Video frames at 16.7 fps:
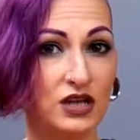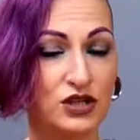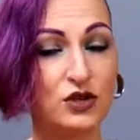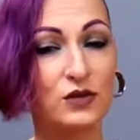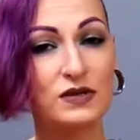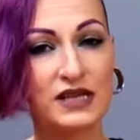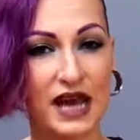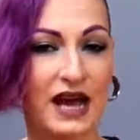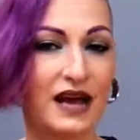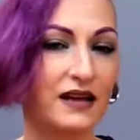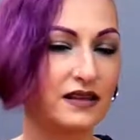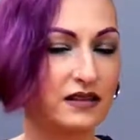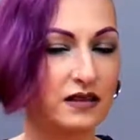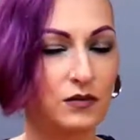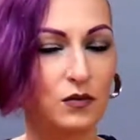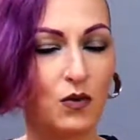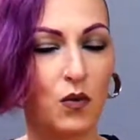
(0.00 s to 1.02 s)
to attack
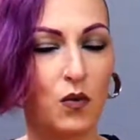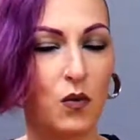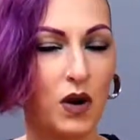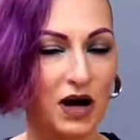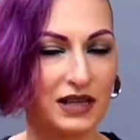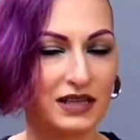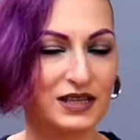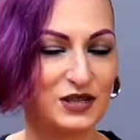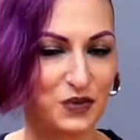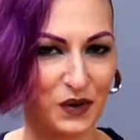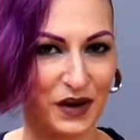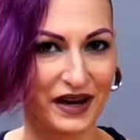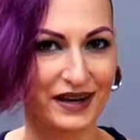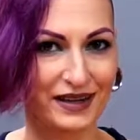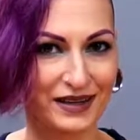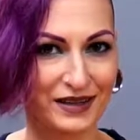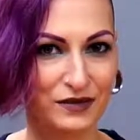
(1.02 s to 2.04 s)
them while he's
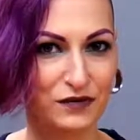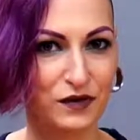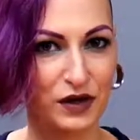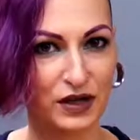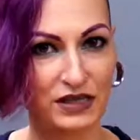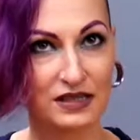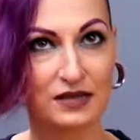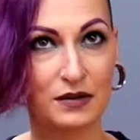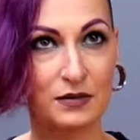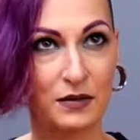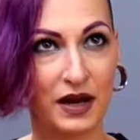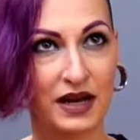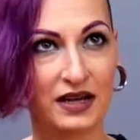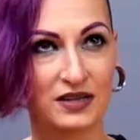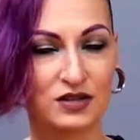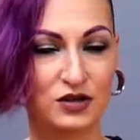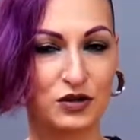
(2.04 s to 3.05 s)
waiting for his
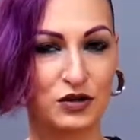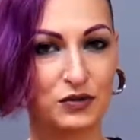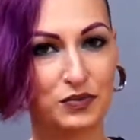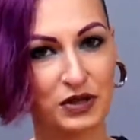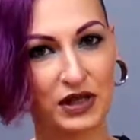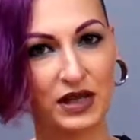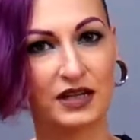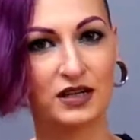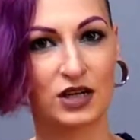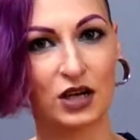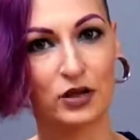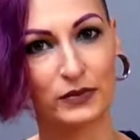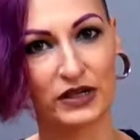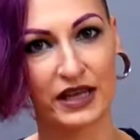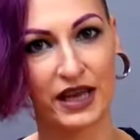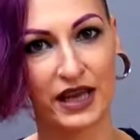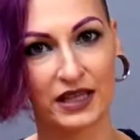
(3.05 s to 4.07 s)
master plan to
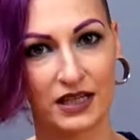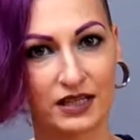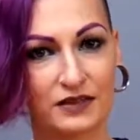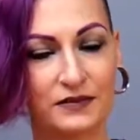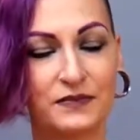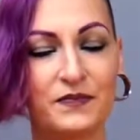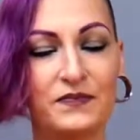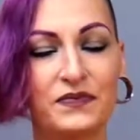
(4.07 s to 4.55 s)
come together.